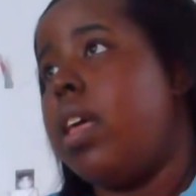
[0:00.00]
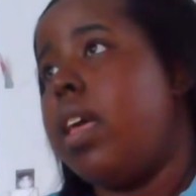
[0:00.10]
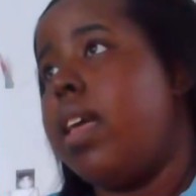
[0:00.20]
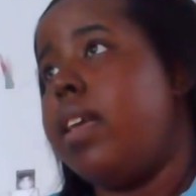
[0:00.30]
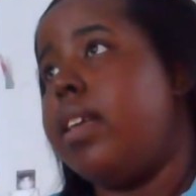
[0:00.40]

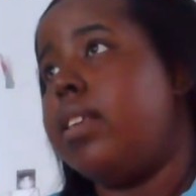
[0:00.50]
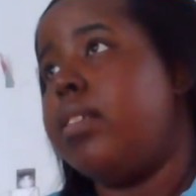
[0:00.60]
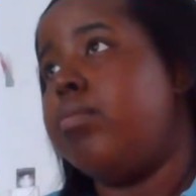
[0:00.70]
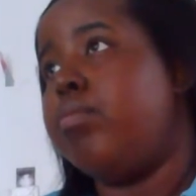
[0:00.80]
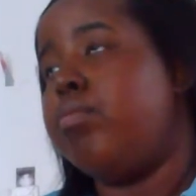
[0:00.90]

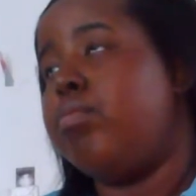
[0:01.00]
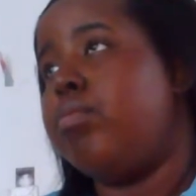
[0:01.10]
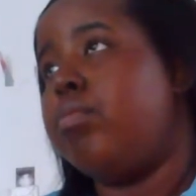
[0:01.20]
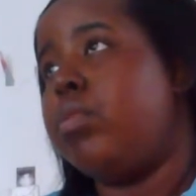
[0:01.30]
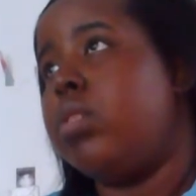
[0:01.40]
And
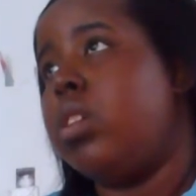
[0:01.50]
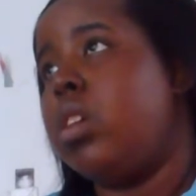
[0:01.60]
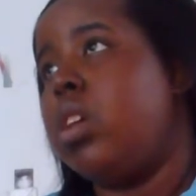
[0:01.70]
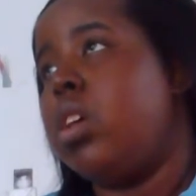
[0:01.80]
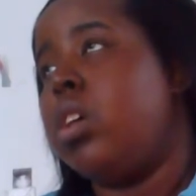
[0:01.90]

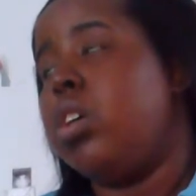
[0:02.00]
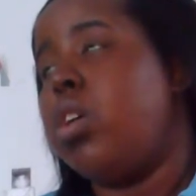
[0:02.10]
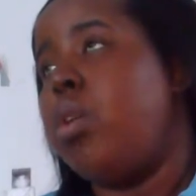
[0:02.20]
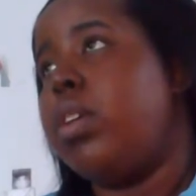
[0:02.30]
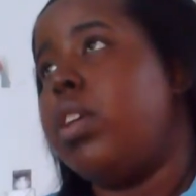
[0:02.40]

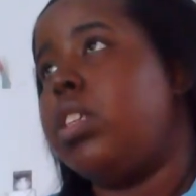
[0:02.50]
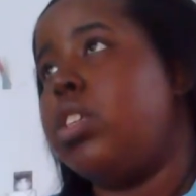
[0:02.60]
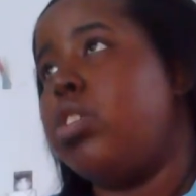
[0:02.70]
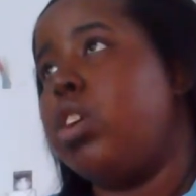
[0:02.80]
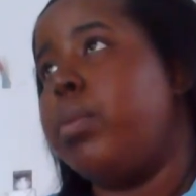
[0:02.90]
going into
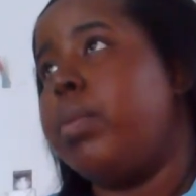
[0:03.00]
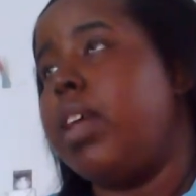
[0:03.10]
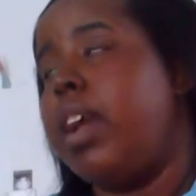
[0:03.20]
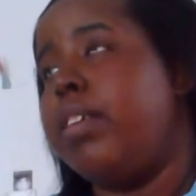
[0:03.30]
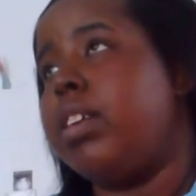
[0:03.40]
talking with
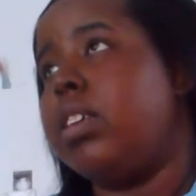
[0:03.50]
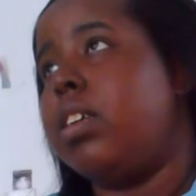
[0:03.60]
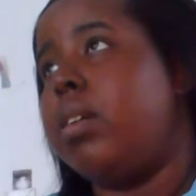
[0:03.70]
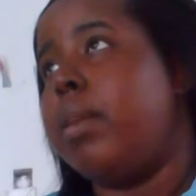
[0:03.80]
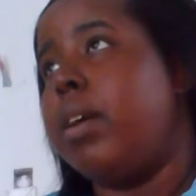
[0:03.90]
Erica
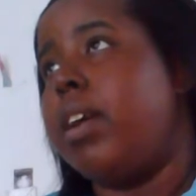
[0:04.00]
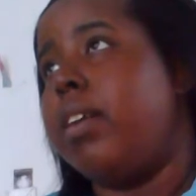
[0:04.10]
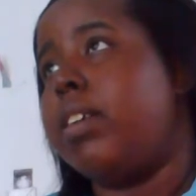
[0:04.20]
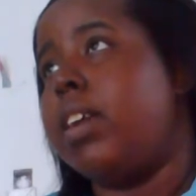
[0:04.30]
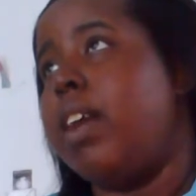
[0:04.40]
about
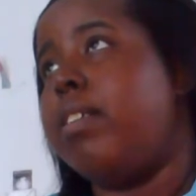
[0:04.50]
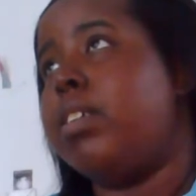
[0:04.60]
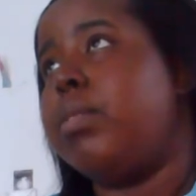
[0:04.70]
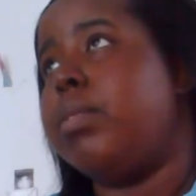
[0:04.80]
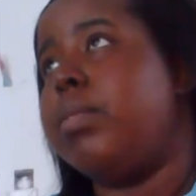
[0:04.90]

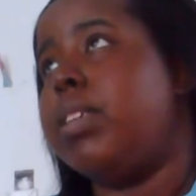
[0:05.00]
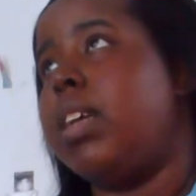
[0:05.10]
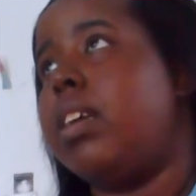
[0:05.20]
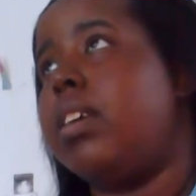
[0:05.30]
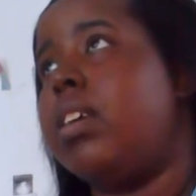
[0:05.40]
Erica was
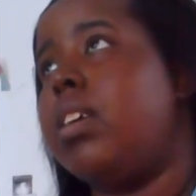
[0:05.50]
like